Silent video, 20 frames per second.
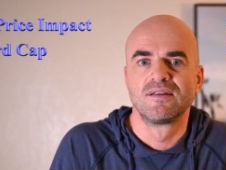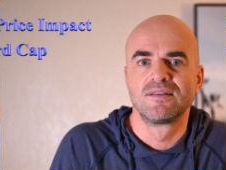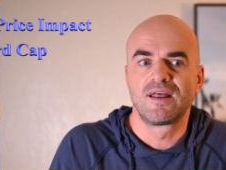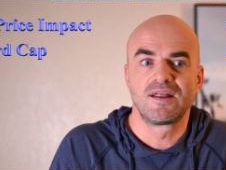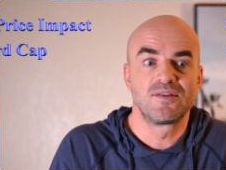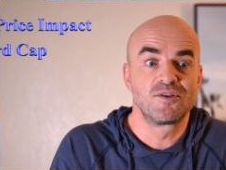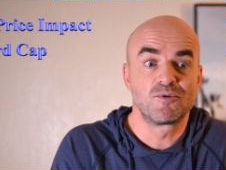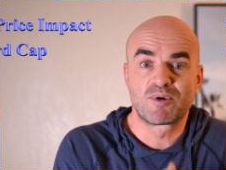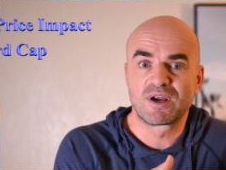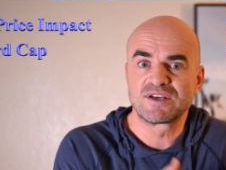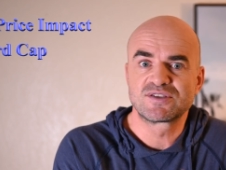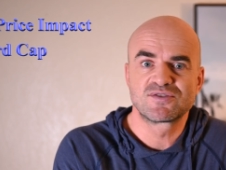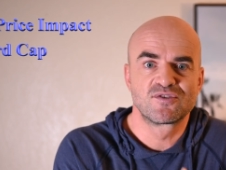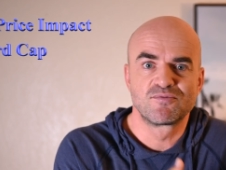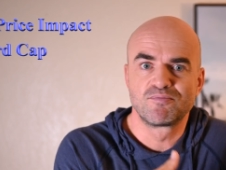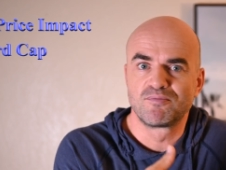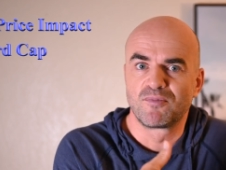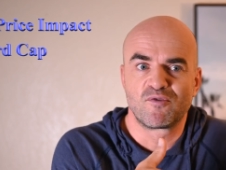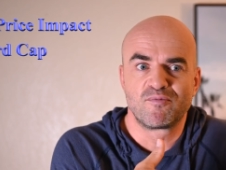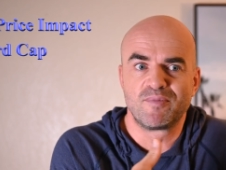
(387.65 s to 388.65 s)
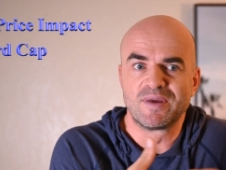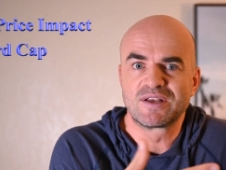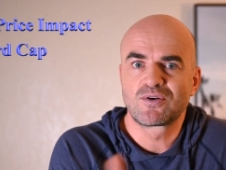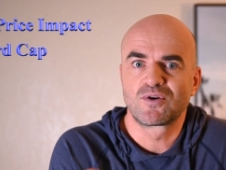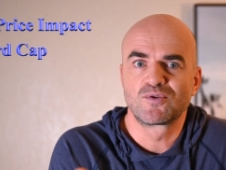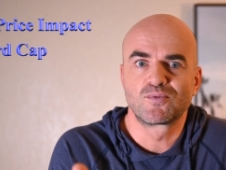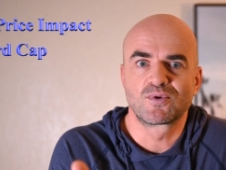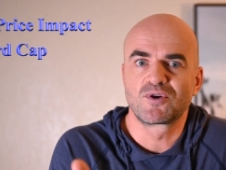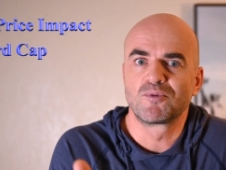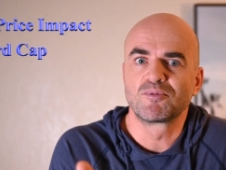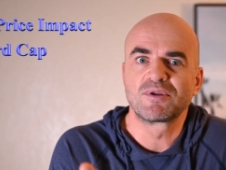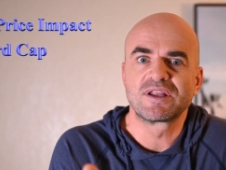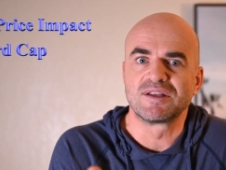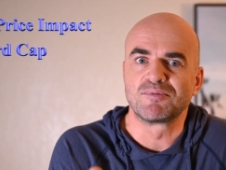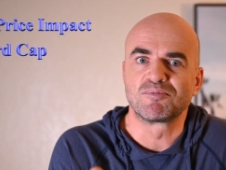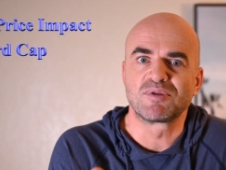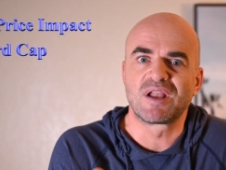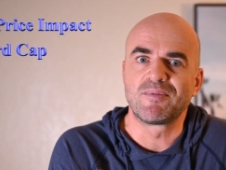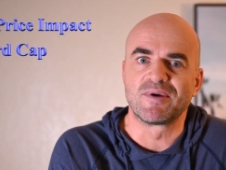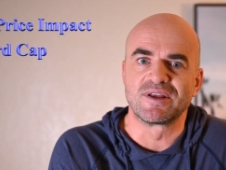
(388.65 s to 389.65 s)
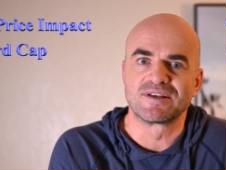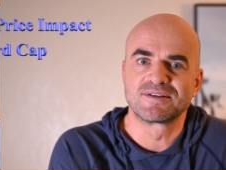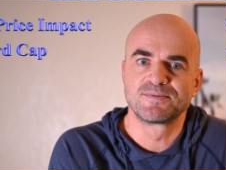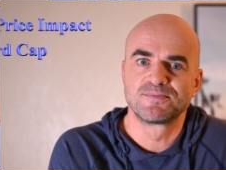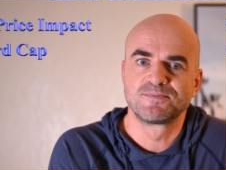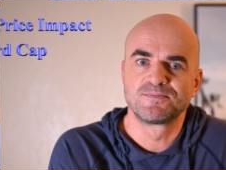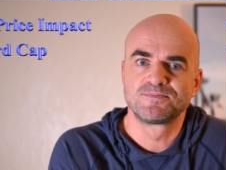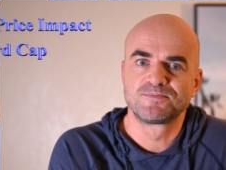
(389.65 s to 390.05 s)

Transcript: then the price of Bitcoin would completely plummet.